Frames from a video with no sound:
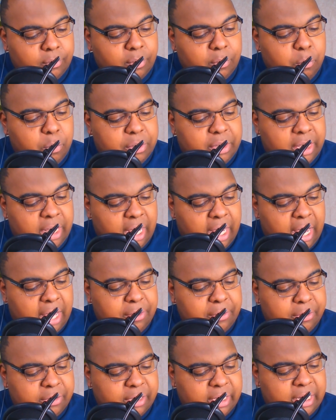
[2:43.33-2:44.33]
With the other
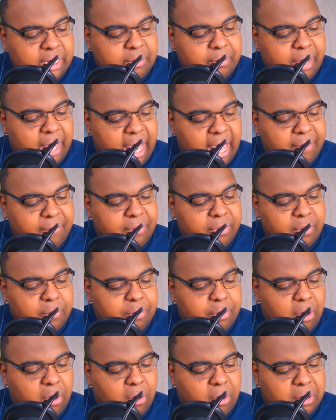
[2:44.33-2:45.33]
team having the
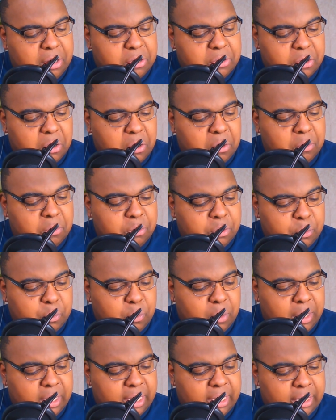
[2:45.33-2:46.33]
ball on its own
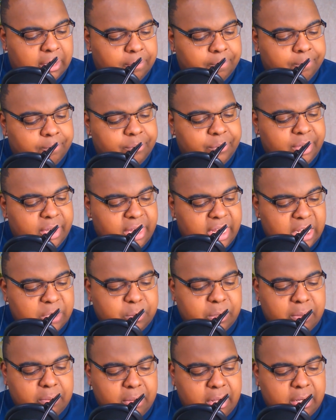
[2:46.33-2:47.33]
20, this
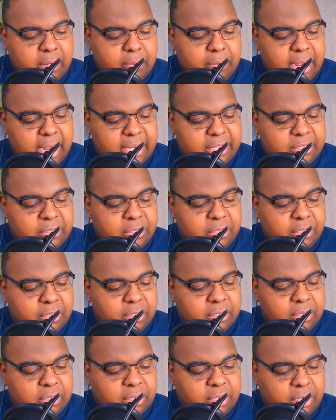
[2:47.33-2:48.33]
would minimize
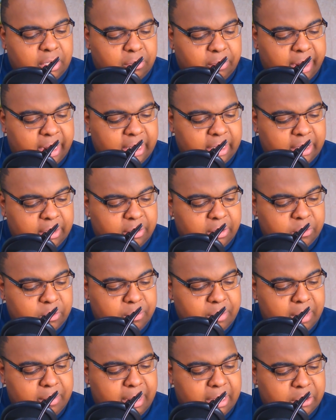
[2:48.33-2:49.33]
greatly
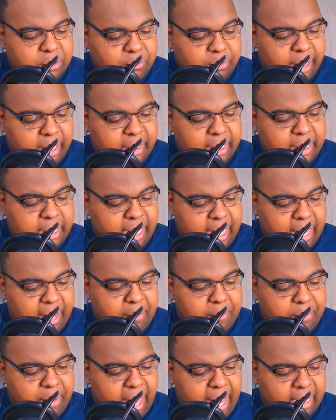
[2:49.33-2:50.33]
the
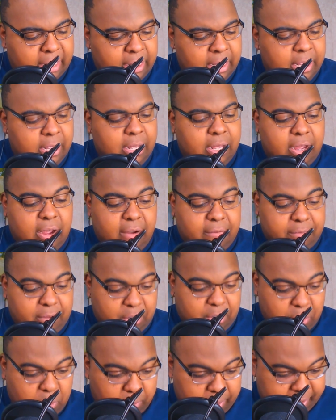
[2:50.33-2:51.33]
impact of the
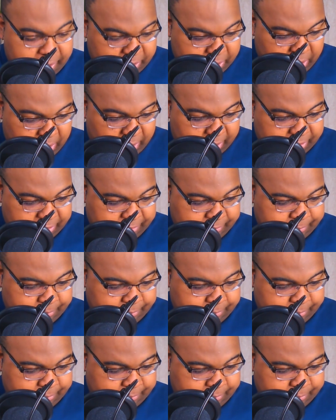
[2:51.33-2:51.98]
coin toss.